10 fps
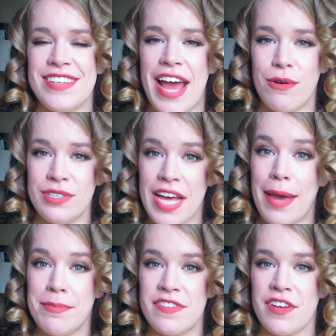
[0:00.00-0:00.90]
Now
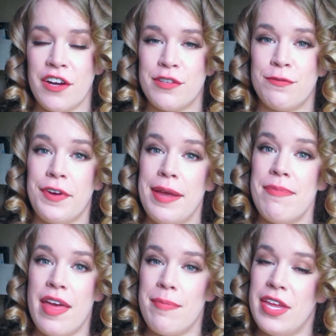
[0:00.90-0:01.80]
time to start to
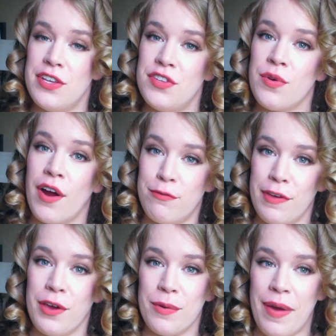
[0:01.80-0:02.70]
frame them into our
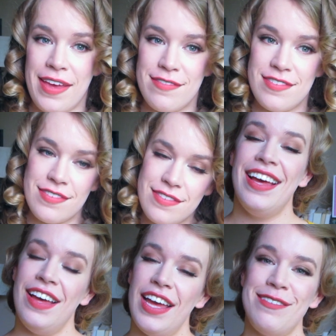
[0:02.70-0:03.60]
finger waves.
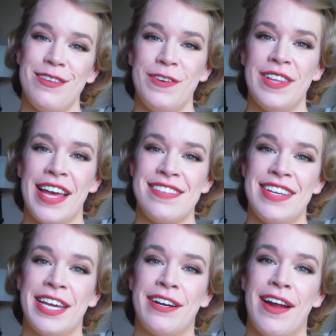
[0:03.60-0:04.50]
If you feel like
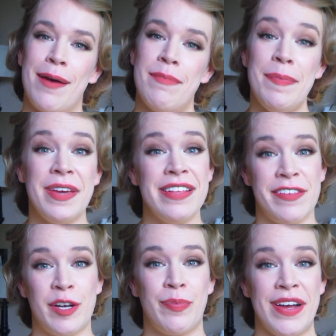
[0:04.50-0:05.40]
sticking around, maybe
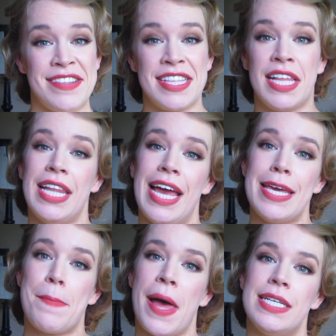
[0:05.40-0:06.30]
consider pressing the
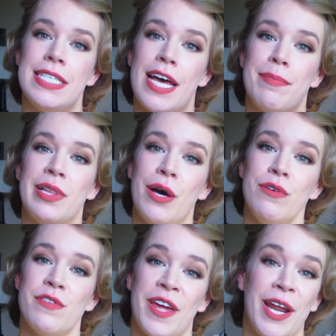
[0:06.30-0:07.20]
like button down below
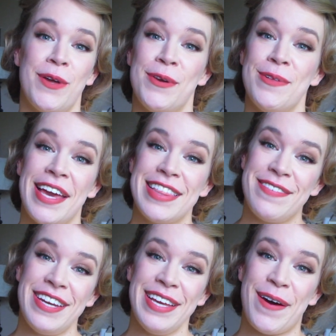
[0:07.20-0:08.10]
so that I know you like the
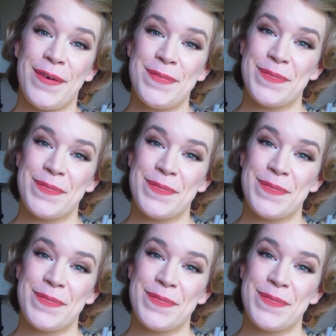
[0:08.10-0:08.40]
video.